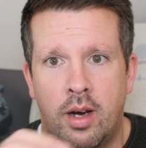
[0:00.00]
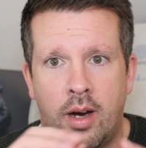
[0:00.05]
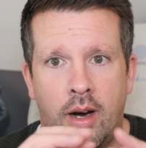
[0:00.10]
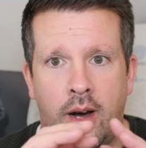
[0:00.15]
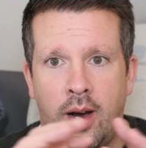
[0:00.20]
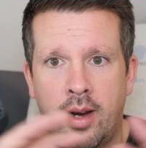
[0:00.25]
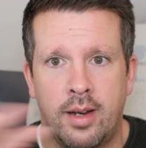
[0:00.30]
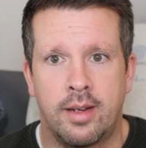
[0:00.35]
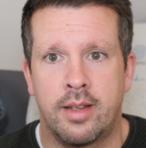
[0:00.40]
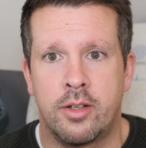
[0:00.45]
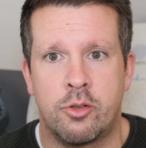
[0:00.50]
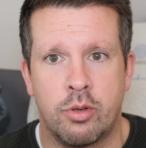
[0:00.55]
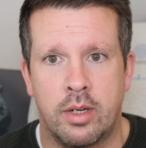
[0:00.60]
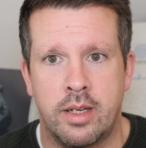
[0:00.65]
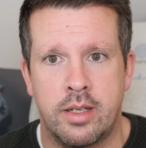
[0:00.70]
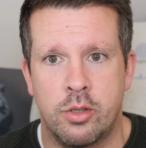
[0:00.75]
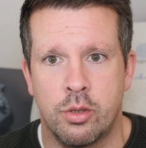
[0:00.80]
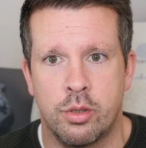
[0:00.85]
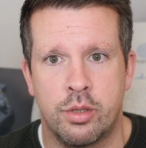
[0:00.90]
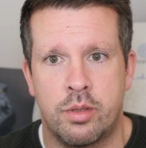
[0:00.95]
I
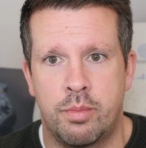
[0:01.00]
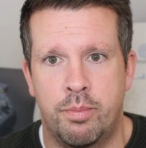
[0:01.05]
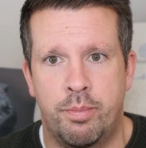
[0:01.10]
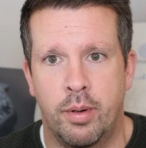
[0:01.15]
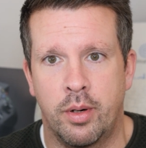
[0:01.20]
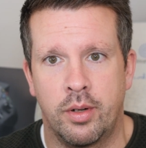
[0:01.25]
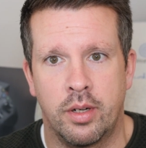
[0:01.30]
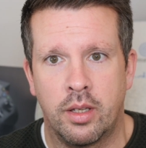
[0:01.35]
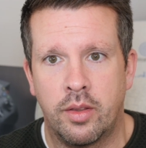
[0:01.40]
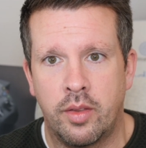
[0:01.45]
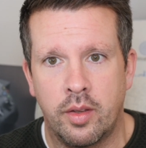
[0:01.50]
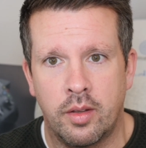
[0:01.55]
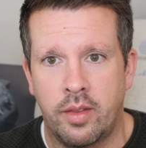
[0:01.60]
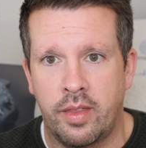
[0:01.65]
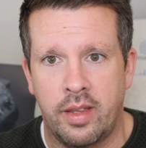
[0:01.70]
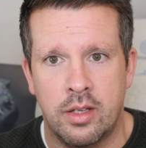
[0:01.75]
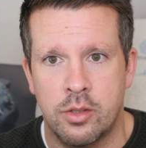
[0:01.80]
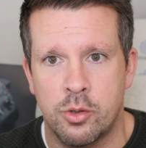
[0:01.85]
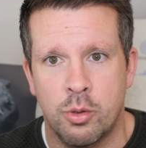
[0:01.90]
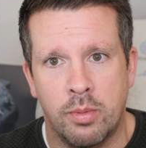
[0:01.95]
literally just buggered
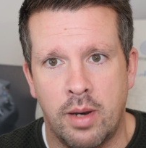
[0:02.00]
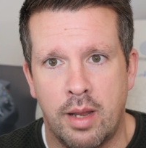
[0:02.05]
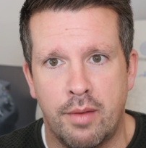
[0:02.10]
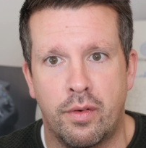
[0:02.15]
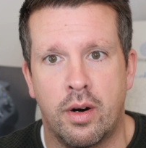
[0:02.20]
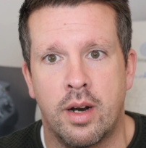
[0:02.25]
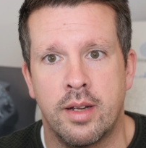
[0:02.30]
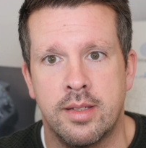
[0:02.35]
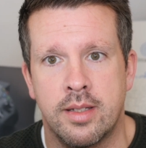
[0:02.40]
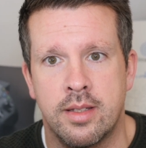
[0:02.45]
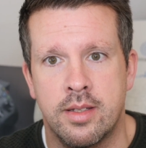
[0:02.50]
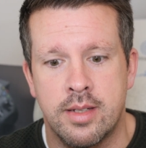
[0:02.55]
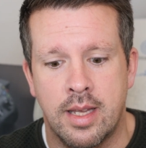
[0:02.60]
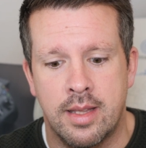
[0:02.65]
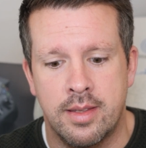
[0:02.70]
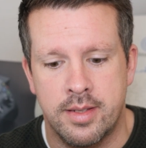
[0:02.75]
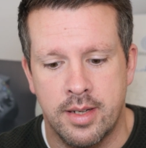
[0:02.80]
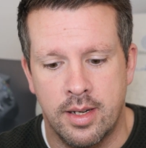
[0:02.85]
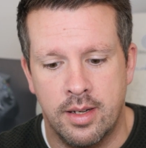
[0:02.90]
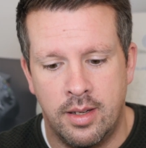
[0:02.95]
things up left, right and
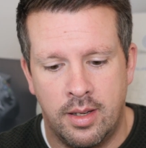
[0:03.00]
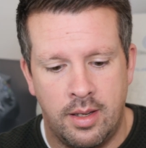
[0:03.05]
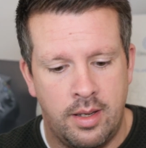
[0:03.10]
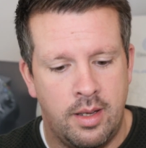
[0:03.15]
centre,